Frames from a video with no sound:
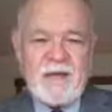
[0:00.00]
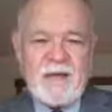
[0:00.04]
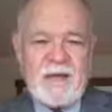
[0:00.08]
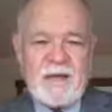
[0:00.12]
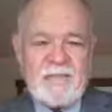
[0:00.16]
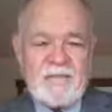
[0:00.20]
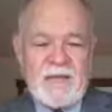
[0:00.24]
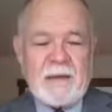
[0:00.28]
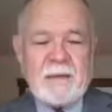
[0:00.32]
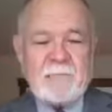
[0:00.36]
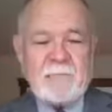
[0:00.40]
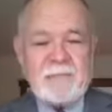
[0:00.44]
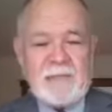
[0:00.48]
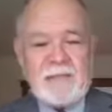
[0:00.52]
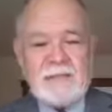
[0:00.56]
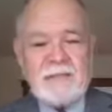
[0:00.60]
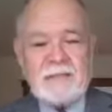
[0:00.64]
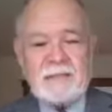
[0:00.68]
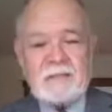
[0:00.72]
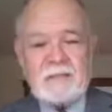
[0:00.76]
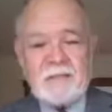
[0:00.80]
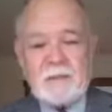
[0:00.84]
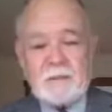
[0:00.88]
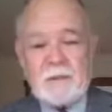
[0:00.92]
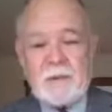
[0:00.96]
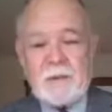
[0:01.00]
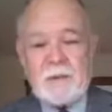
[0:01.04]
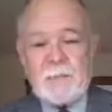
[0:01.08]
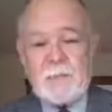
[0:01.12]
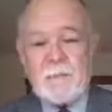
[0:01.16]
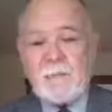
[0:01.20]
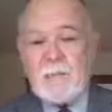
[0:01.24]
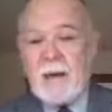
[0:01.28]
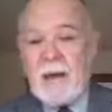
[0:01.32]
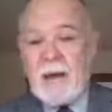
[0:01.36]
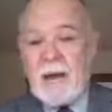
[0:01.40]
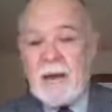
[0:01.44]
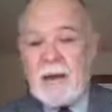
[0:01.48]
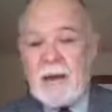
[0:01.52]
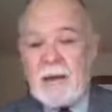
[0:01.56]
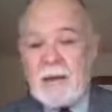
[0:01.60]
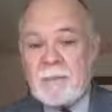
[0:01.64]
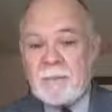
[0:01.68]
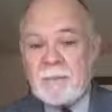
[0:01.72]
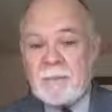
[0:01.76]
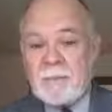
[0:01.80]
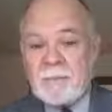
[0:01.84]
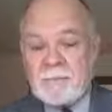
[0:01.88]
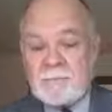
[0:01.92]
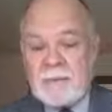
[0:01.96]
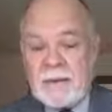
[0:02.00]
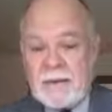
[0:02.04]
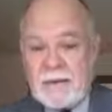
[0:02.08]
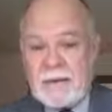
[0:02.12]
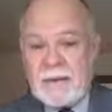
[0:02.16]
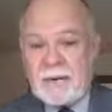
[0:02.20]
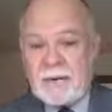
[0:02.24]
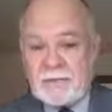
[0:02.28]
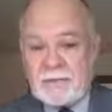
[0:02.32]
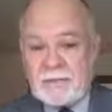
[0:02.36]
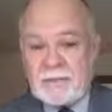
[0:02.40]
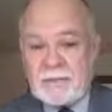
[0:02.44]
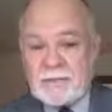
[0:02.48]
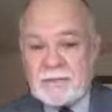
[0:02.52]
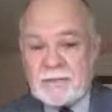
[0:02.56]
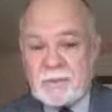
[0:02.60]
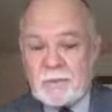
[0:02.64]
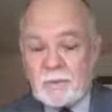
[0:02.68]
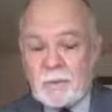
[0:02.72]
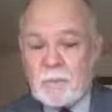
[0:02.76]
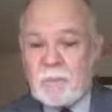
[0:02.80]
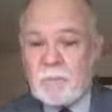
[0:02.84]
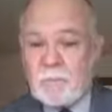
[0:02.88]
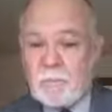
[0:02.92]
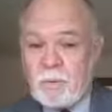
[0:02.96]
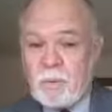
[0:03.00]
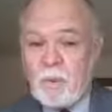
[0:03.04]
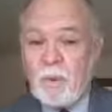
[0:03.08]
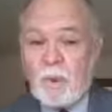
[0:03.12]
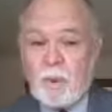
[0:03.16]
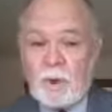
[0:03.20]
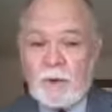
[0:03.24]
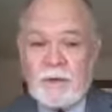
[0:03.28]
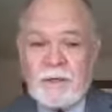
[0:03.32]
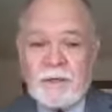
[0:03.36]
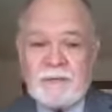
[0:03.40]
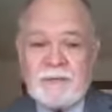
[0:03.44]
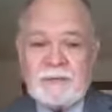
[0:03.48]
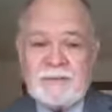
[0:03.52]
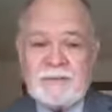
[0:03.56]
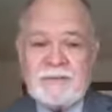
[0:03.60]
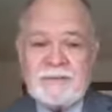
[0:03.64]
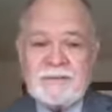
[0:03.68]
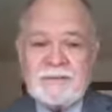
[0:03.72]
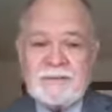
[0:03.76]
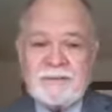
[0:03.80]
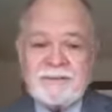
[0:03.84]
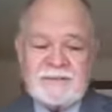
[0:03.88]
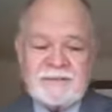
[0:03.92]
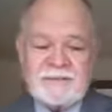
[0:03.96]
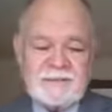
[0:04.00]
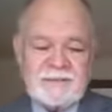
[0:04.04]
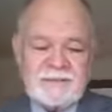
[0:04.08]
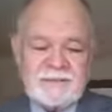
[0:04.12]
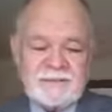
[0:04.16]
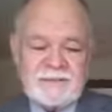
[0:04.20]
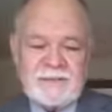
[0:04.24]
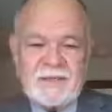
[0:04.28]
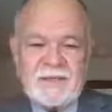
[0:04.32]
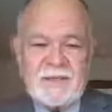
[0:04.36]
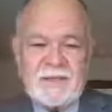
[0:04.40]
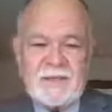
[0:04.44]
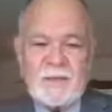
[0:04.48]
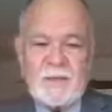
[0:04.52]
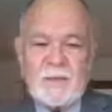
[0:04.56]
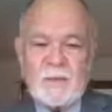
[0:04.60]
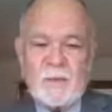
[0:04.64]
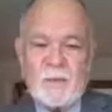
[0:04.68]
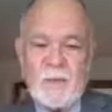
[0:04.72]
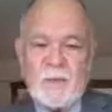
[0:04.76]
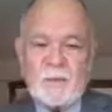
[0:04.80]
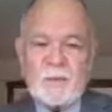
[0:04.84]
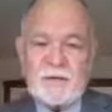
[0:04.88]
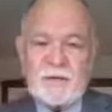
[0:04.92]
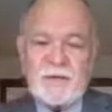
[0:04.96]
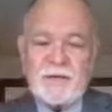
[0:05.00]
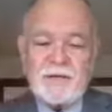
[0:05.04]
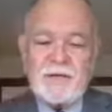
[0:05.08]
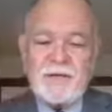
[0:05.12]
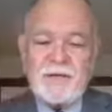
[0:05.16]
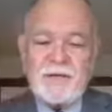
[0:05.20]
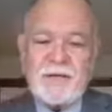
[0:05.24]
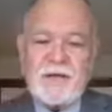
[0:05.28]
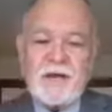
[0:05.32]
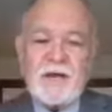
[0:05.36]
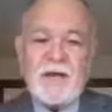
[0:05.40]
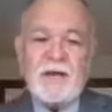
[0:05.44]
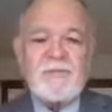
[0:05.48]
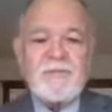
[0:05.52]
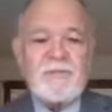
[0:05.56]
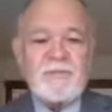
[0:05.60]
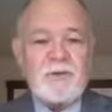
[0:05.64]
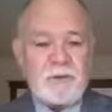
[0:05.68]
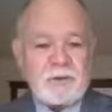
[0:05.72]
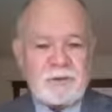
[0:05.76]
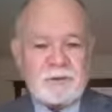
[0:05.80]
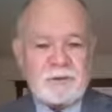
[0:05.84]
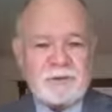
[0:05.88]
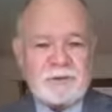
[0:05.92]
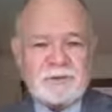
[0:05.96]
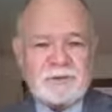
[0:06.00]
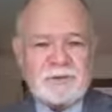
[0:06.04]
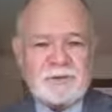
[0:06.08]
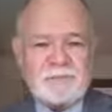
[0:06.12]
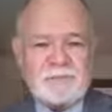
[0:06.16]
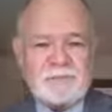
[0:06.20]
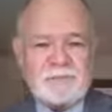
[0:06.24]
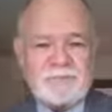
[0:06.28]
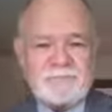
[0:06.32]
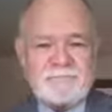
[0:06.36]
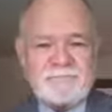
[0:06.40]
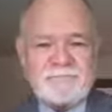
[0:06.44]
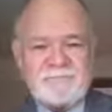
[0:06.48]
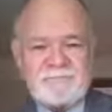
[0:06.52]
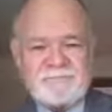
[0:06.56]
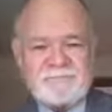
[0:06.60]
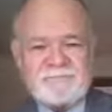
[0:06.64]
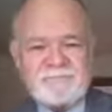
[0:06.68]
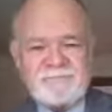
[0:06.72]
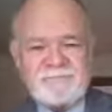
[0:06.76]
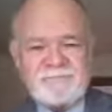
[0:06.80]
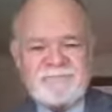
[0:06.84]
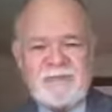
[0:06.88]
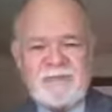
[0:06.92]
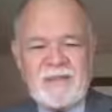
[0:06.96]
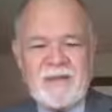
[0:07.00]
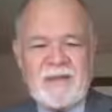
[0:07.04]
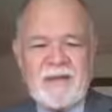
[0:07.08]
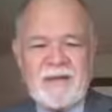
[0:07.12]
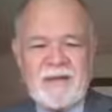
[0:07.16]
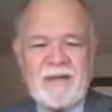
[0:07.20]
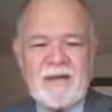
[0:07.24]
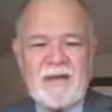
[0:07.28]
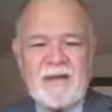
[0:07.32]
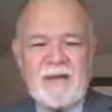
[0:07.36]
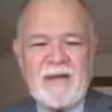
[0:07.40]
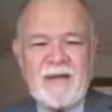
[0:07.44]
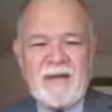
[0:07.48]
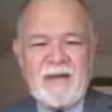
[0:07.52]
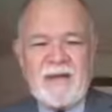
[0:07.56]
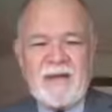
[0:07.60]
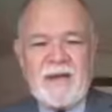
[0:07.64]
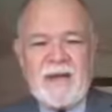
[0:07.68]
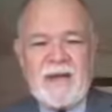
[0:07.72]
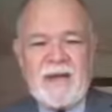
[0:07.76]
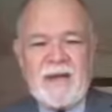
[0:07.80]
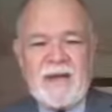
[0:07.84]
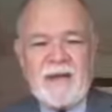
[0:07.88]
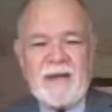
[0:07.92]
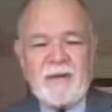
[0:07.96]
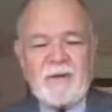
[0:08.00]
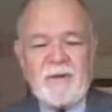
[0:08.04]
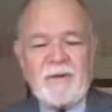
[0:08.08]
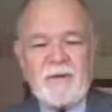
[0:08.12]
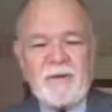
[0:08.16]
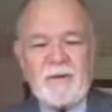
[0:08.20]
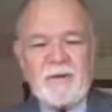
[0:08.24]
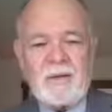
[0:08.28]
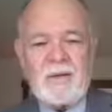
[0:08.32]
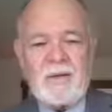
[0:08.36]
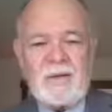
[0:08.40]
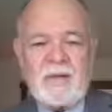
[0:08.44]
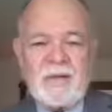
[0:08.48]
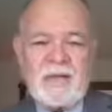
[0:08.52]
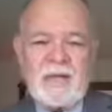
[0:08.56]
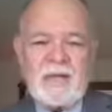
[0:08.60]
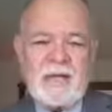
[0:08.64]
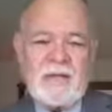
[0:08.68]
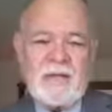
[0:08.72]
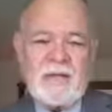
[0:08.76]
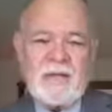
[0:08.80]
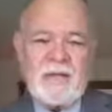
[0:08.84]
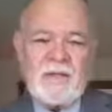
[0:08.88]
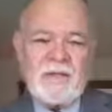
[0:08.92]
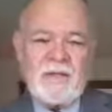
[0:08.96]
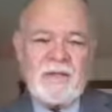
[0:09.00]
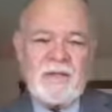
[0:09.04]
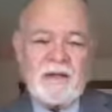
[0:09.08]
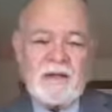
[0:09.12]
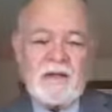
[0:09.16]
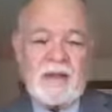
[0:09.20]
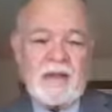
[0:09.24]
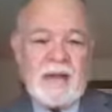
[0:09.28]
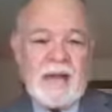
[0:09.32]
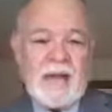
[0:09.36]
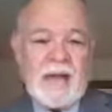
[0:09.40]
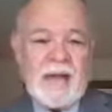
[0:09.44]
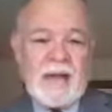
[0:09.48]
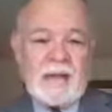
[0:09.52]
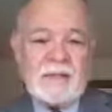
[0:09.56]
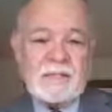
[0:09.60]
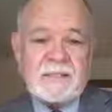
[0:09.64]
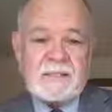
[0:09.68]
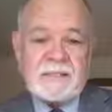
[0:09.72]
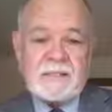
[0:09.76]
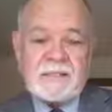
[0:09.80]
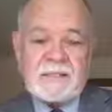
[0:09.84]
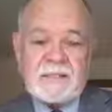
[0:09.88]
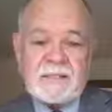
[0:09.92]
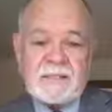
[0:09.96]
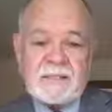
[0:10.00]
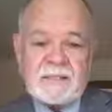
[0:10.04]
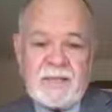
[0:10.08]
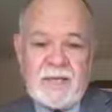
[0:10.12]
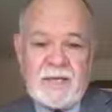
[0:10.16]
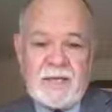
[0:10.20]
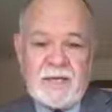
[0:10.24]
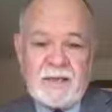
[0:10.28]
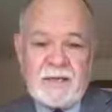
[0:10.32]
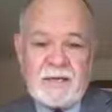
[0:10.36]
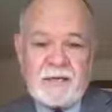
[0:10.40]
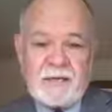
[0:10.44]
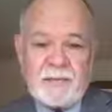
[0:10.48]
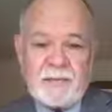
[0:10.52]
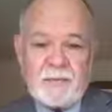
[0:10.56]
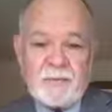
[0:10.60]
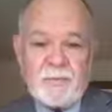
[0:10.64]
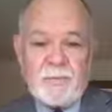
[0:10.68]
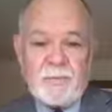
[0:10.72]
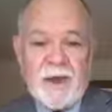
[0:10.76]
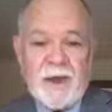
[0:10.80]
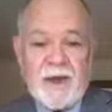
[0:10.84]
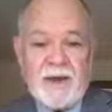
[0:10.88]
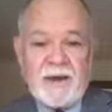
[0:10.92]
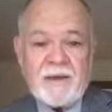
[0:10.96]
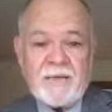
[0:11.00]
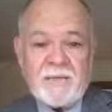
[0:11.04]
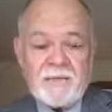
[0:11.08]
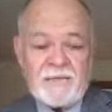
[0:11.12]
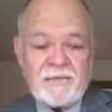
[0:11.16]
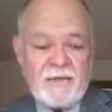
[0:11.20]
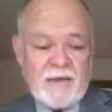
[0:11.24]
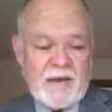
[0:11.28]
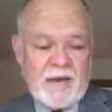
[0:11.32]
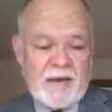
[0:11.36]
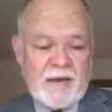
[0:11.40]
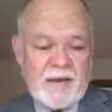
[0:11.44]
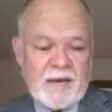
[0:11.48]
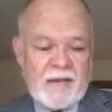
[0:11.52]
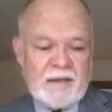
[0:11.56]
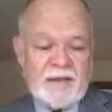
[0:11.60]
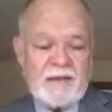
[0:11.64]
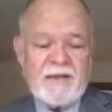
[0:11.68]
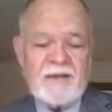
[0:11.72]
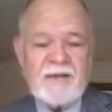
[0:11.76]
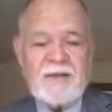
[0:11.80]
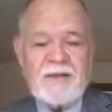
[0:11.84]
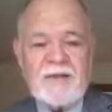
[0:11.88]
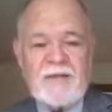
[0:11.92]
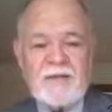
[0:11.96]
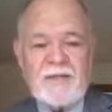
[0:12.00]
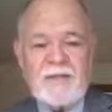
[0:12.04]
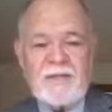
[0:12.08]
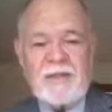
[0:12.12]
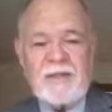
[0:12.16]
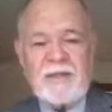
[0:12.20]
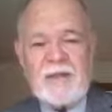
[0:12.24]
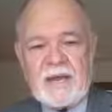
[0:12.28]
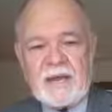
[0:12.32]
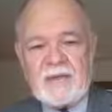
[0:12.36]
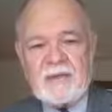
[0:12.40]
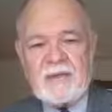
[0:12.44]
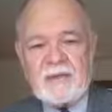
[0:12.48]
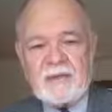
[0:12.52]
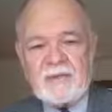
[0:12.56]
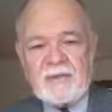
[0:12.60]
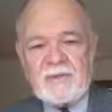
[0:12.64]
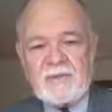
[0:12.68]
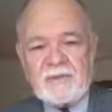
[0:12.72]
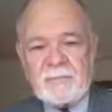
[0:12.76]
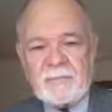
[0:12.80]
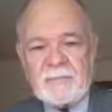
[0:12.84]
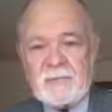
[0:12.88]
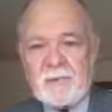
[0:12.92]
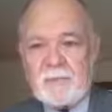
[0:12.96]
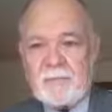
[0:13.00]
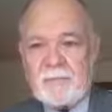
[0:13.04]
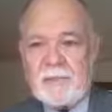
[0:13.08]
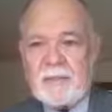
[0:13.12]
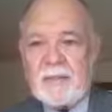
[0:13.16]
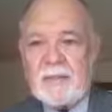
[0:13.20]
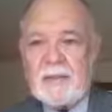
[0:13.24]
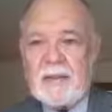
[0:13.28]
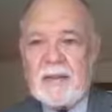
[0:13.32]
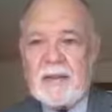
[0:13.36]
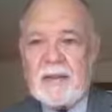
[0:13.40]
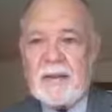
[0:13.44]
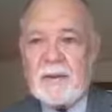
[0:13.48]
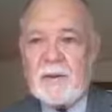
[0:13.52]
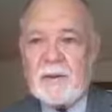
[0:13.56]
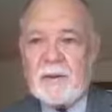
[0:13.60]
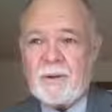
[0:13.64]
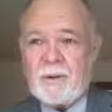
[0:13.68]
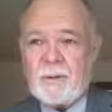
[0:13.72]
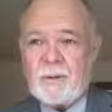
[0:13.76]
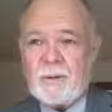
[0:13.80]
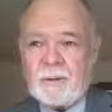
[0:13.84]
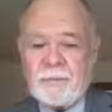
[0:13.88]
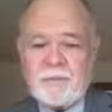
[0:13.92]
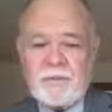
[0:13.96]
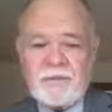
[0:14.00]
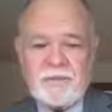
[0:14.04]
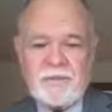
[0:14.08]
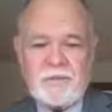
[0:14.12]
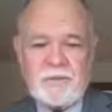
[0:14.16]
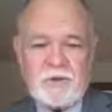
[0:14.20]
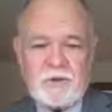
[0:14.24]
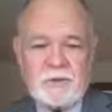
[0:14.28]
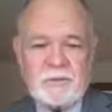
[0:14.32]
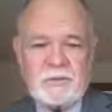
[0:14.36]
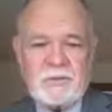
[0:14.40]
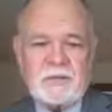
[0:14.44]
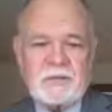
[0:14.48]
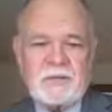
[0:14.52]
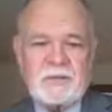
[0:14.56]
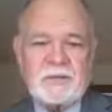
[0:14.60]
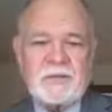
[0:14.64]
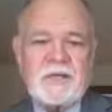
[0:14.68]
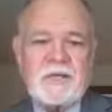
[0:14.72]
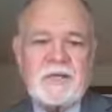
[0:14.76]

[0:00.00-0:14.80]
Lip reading: That means that when my parents were born, women could not vote. Now, the last state to ratify the 19th Amendment, allowing women the vote,